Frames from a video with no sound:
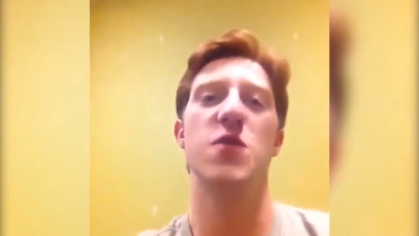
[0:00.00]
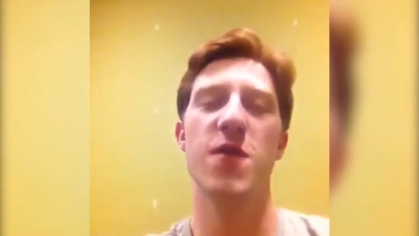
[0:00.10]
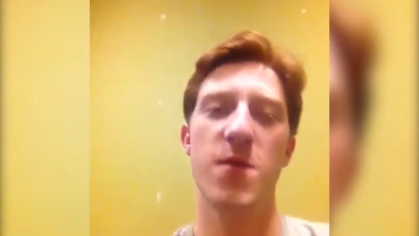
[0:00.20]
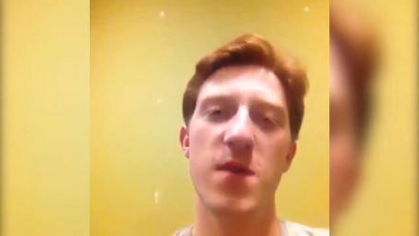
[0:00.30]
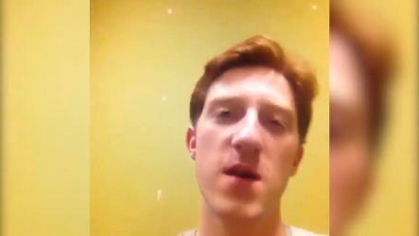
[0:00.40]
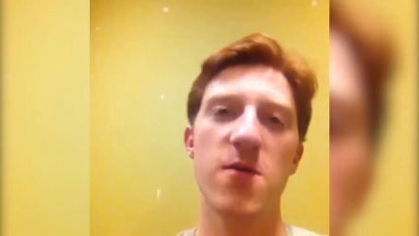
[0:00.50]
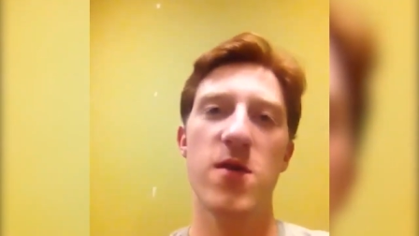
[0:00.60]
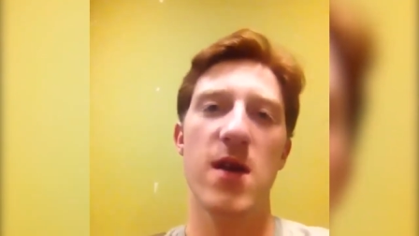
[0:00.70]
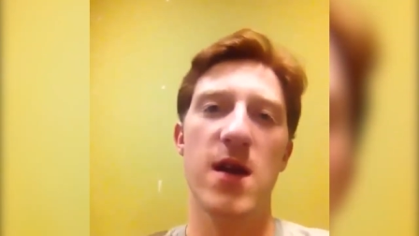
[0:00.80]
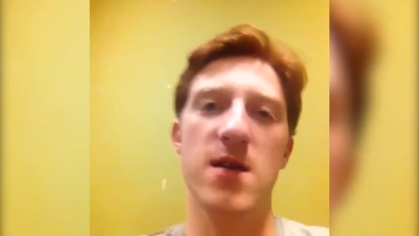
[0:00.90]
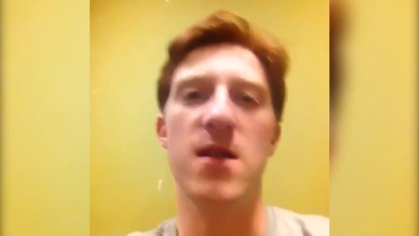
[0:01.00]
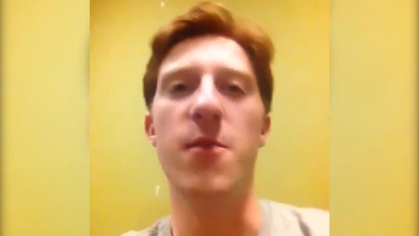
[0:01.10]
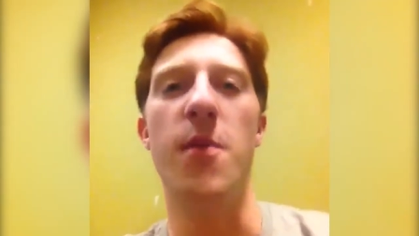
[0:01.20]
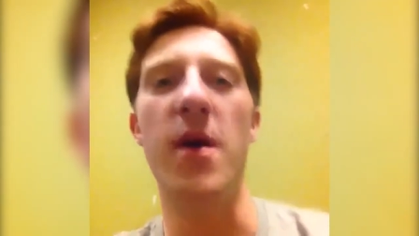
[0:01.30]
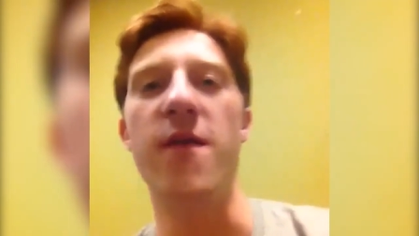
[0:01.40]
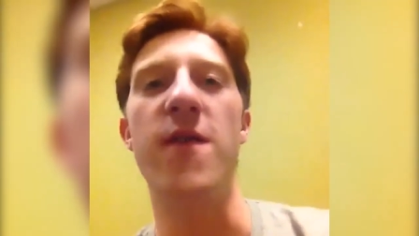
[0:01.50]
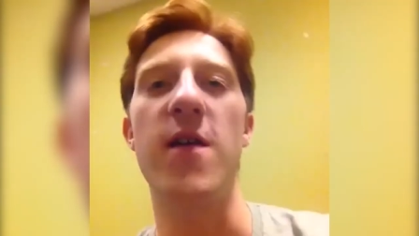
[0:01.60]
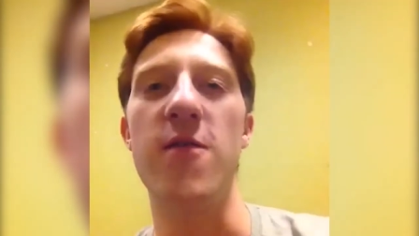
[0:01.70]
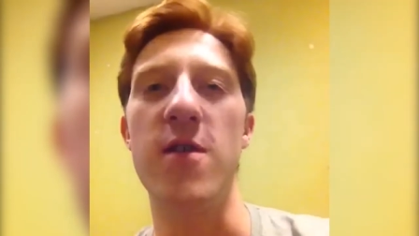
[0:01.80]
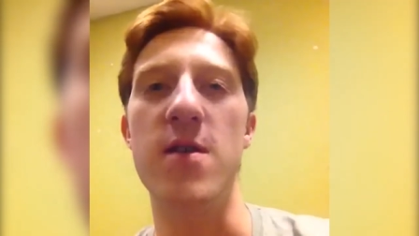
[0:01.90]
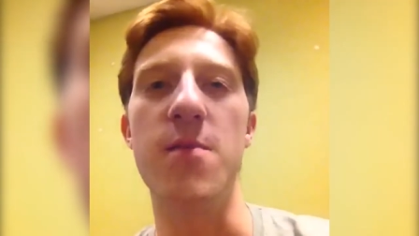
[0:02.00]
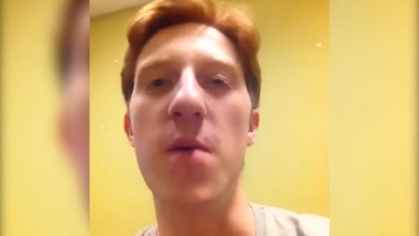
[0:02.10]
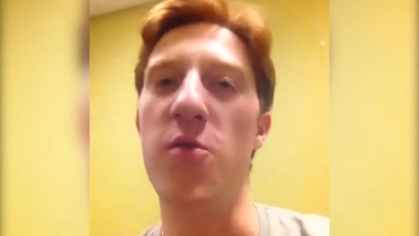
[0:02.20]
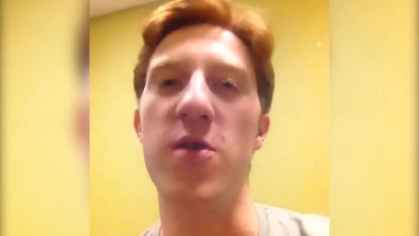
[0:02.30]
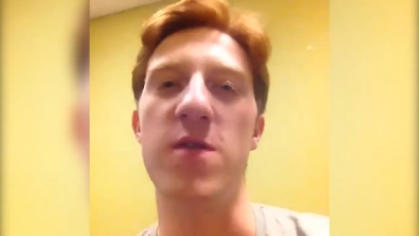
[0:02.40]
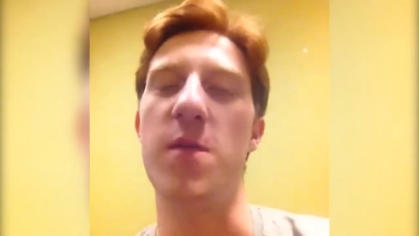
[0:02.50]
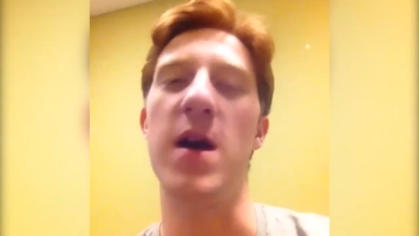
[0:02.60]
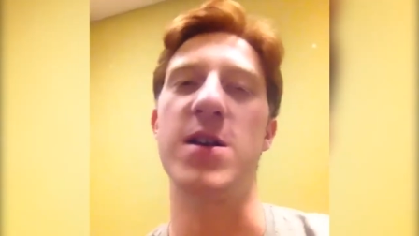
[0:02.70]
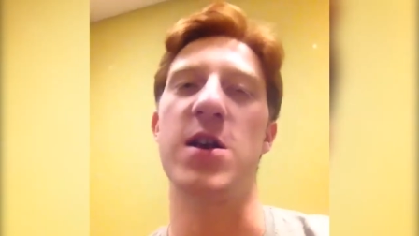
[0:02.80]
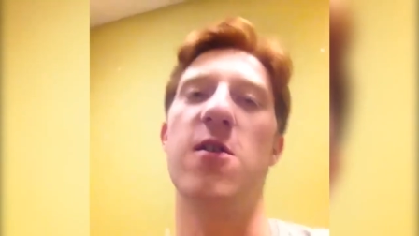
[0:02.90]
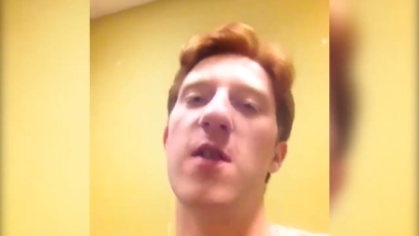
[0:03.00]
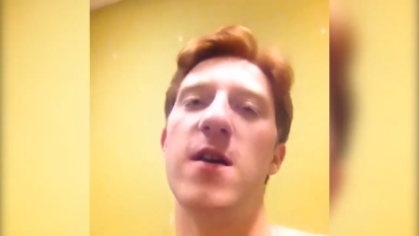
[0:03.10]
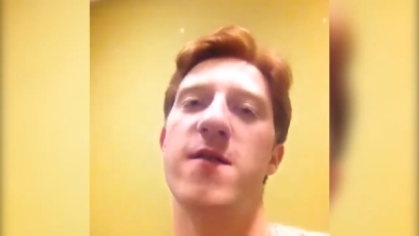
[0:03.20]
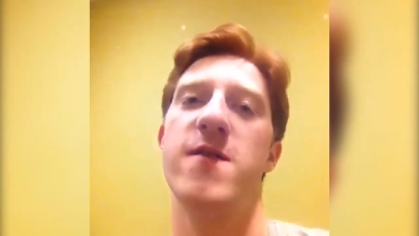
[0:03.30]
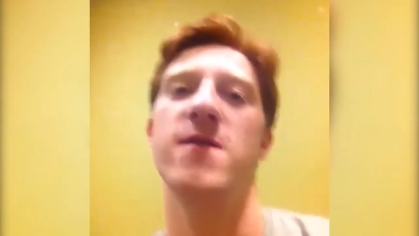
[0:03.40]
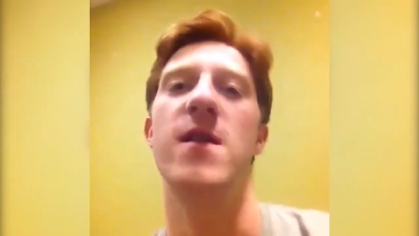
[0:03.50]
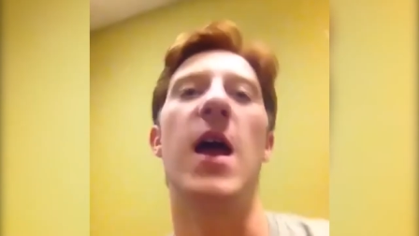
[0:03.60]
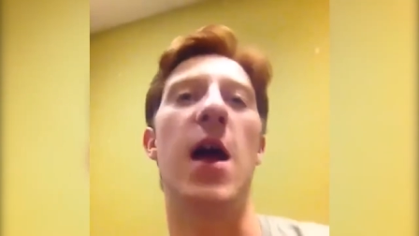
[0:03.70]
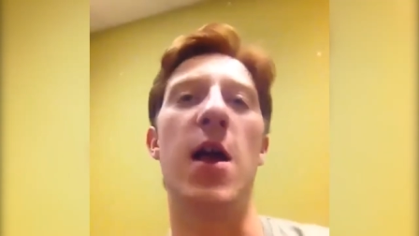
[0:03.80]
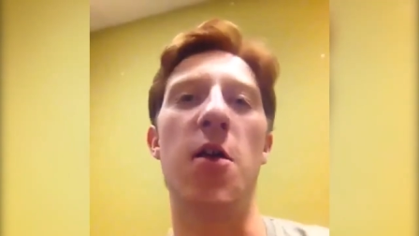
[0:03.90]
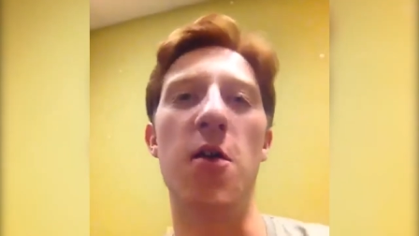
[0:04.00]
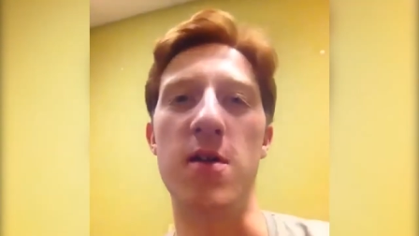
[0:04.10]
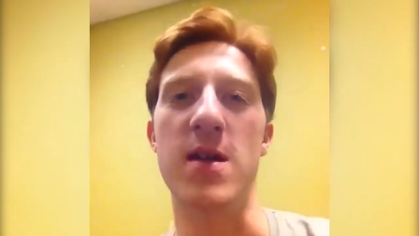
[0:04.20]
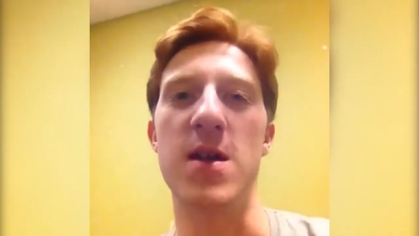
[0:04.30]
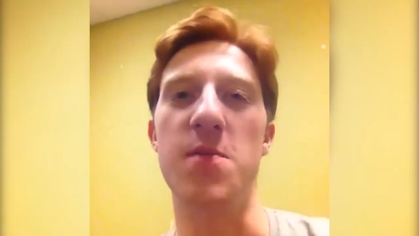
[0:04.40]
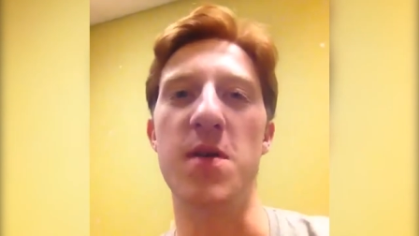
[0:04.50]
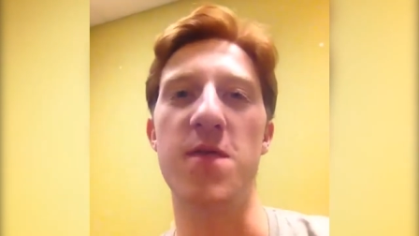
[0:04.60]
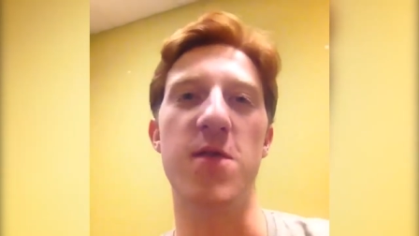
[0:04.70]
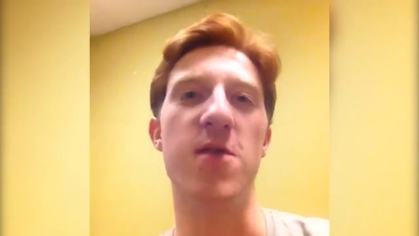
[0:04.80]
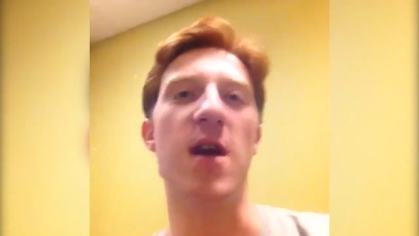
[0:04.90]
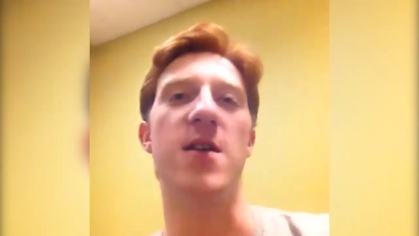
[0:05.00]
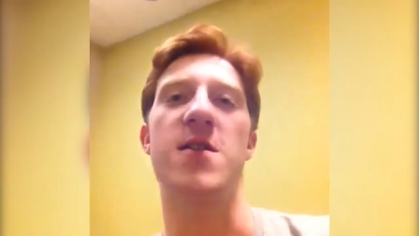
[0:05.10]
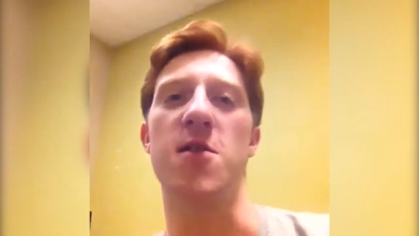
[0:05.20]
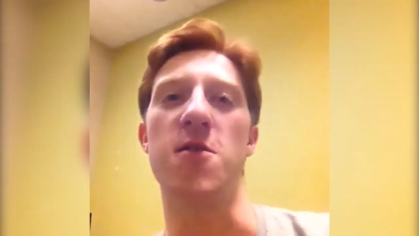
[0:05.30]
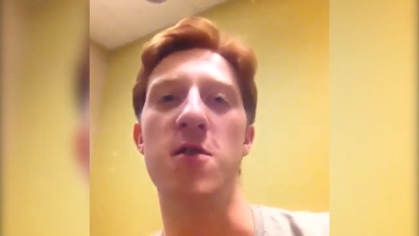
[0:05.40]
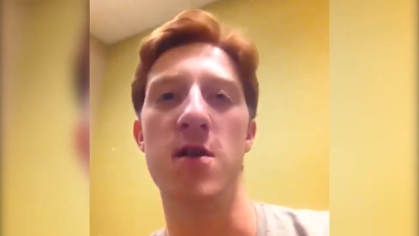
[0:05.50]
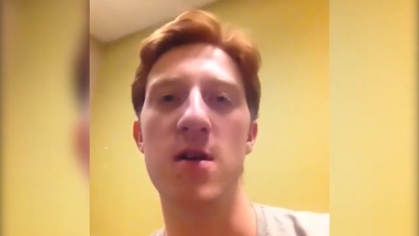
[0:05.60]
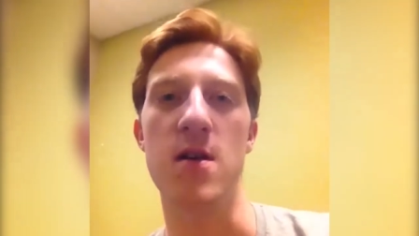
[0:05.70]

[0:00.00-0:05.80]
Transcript: Tour for me was like some of my favorite memories of my entire life. And I know it's going to be for you guys too.